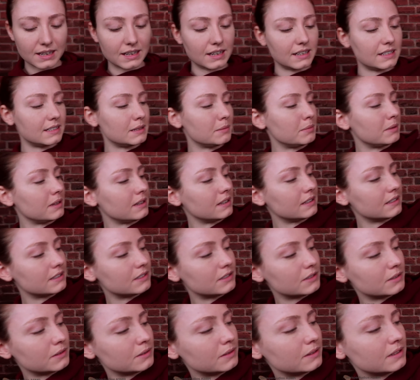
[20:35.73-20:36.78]
I dip
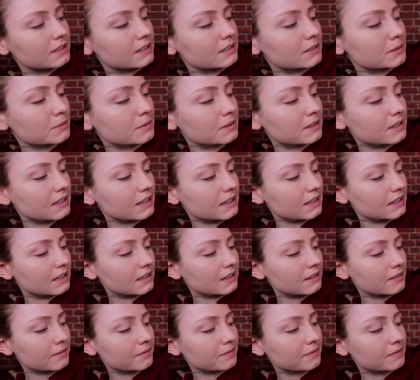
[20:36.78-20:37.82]
into this one
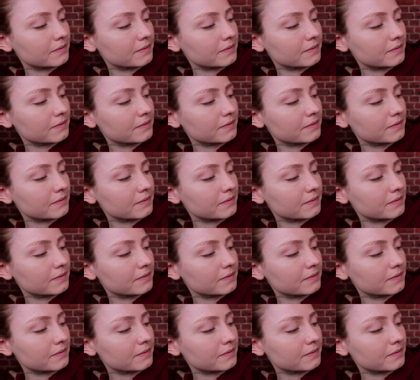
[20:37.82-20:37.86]
here,